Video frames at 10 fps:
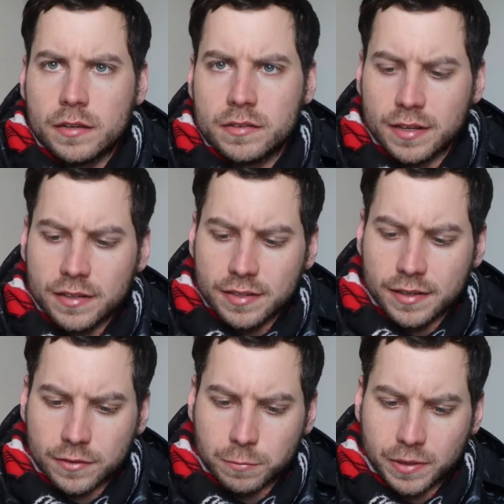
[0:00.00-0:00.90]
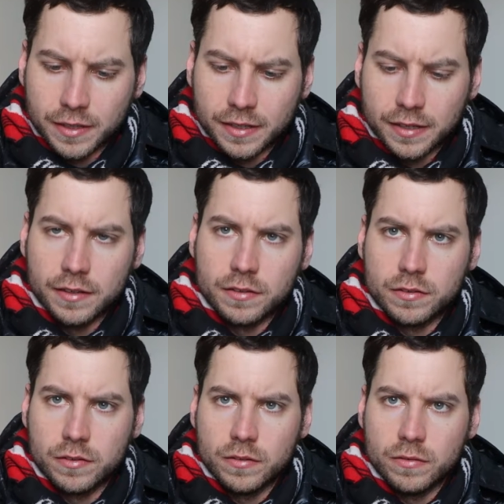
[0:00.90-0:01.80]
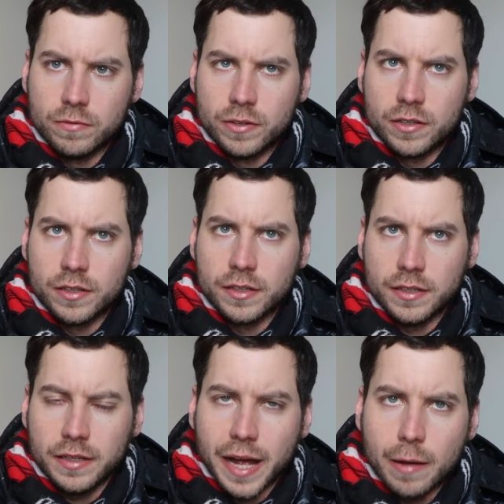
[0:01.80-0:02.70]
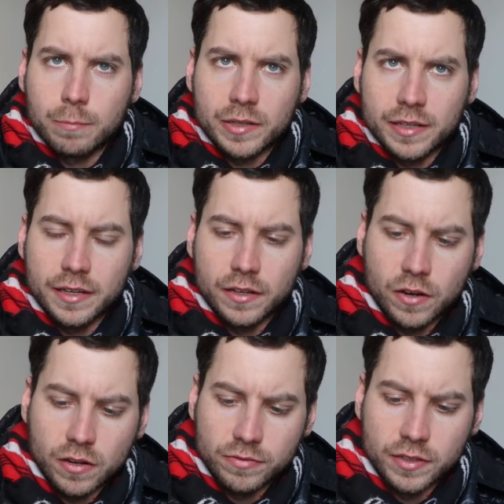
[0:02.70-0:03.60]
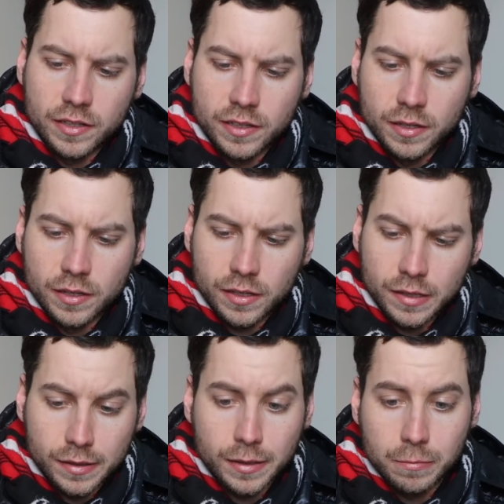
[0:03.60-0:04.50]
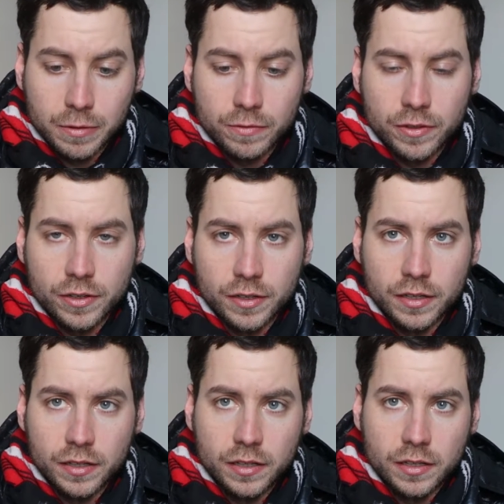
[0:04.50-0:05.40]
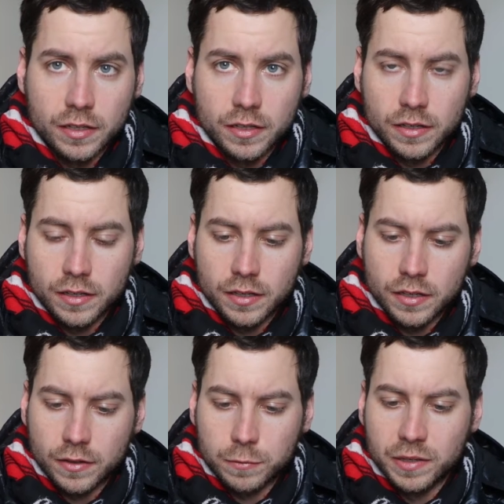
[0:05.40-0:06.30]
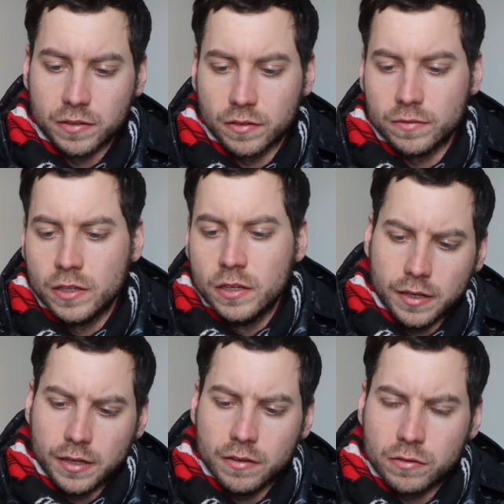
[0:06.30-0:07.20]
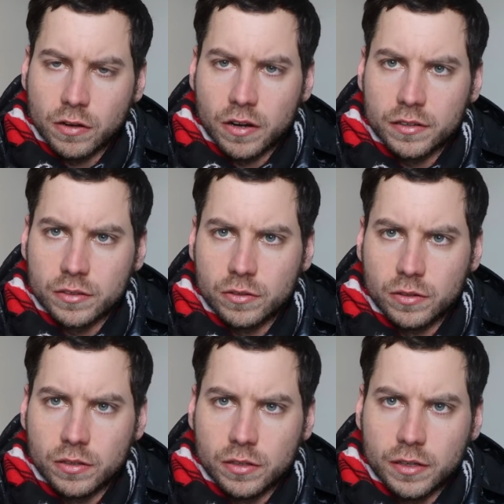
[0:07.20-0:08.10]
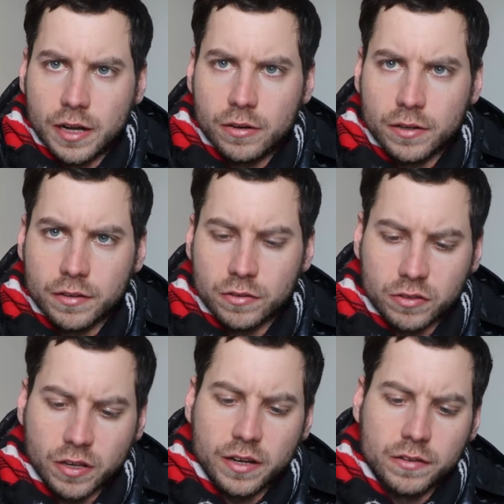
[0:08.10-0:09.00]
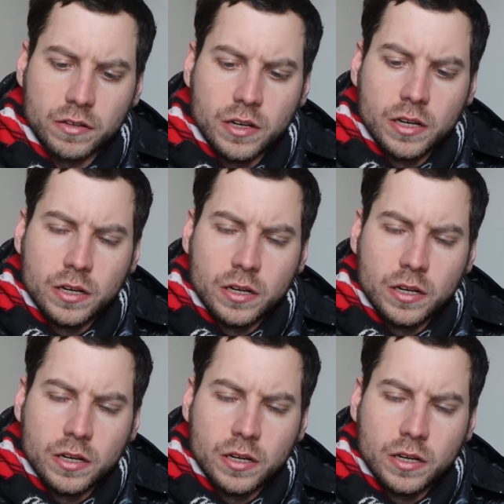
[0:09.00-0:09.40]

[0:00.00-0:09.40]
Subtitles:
Estate tax planning is very complicated often, and it can be very expensive. In this article, I want to discuss